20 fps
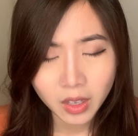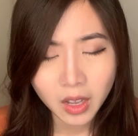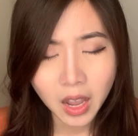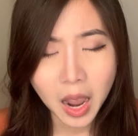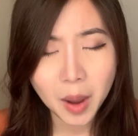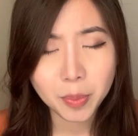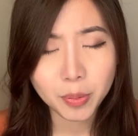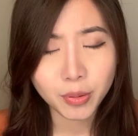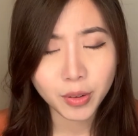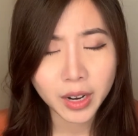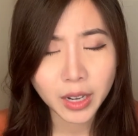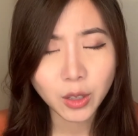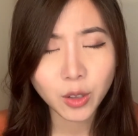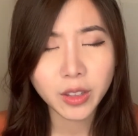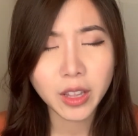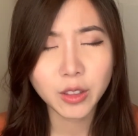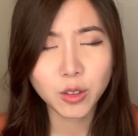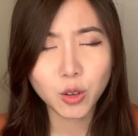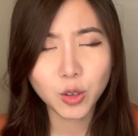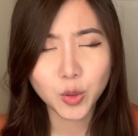I pray,
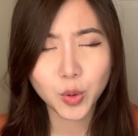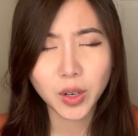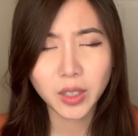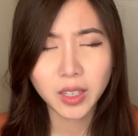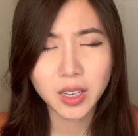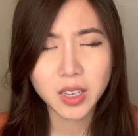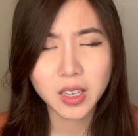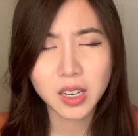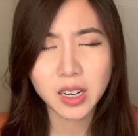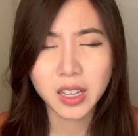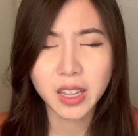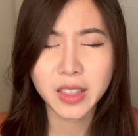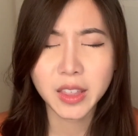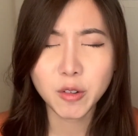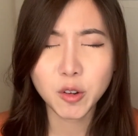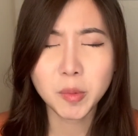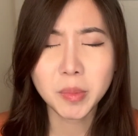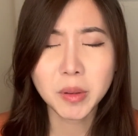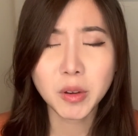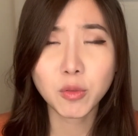Lord, that those who are listening, that
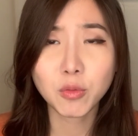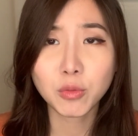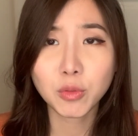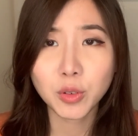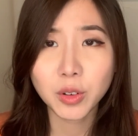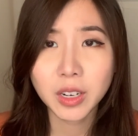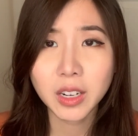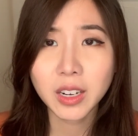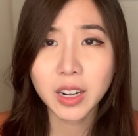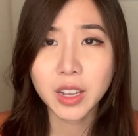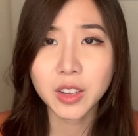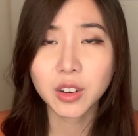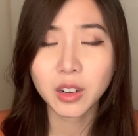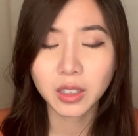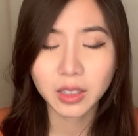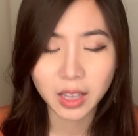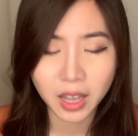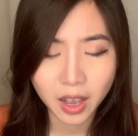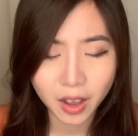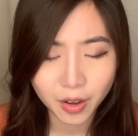they would be rooted in your
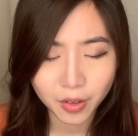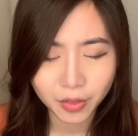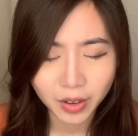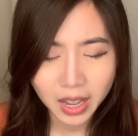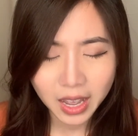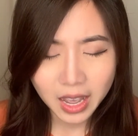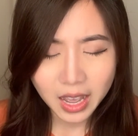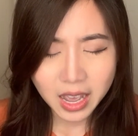love,